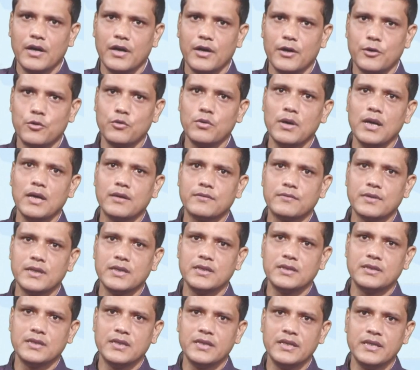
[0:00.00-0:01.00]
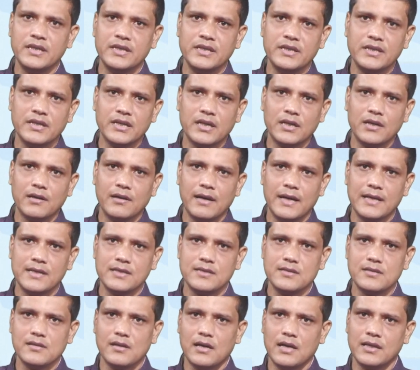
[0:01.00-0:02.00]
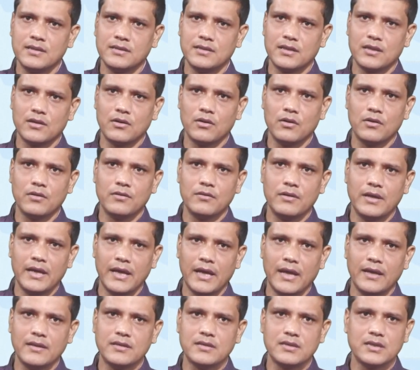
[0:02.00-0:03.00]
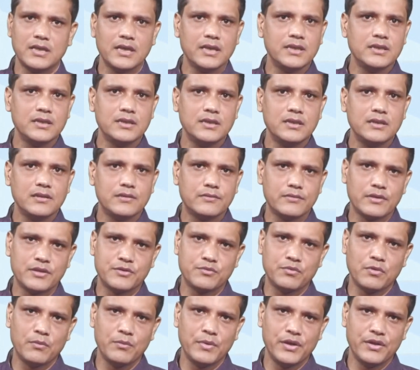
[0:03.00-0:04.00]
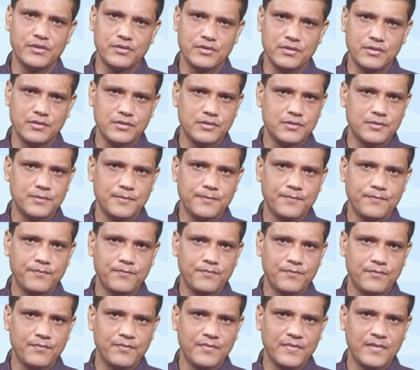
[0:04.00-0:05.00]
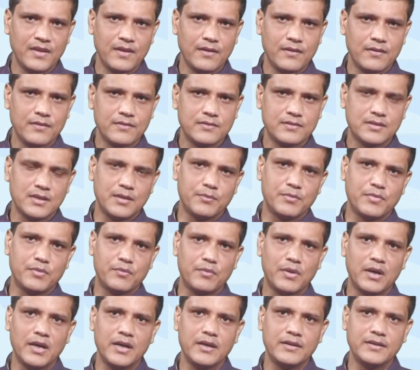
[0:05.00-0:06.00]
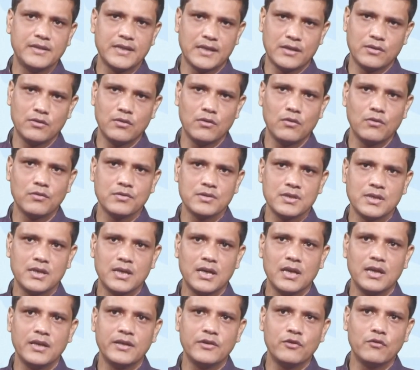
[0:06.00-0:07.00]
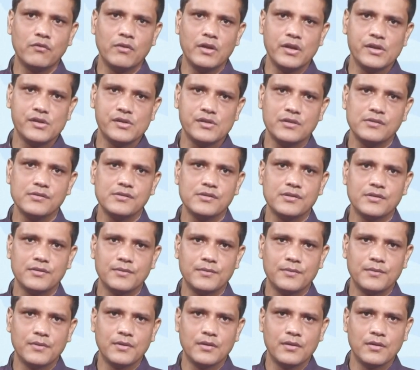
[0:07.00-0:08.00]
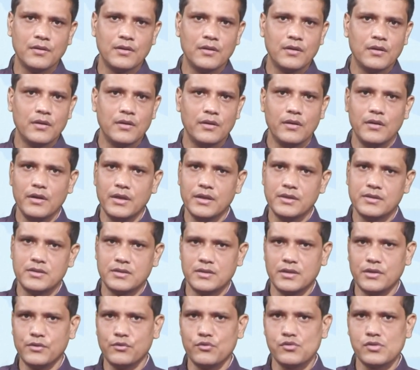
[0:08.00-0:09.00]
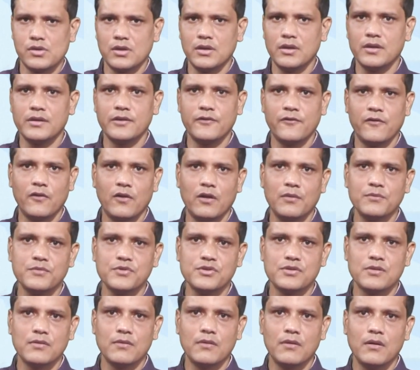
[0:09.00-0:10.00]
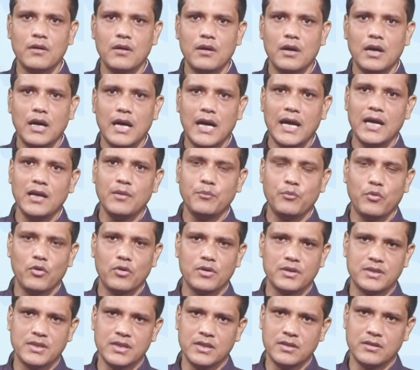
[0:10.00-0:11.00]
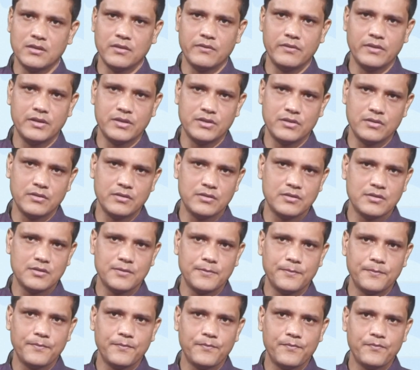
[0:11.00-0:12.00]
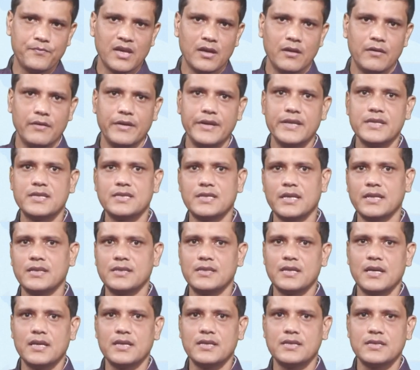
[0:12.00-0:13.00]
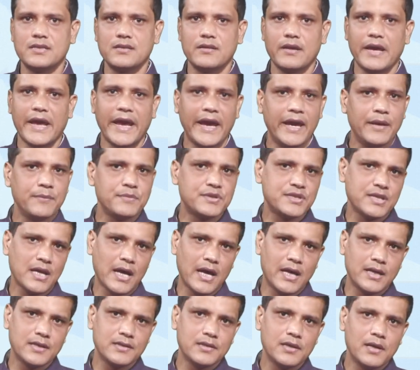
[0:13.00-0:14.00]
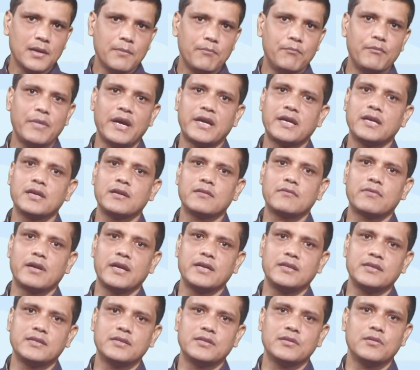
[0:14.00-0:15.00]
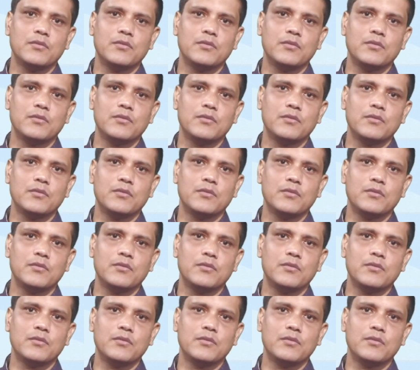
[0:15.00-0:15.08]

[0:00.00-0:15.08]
rural credit in India has undergone a steady transformations, shaped by technological innovations, institutional reforms, and policy interventions. This census aims at making credit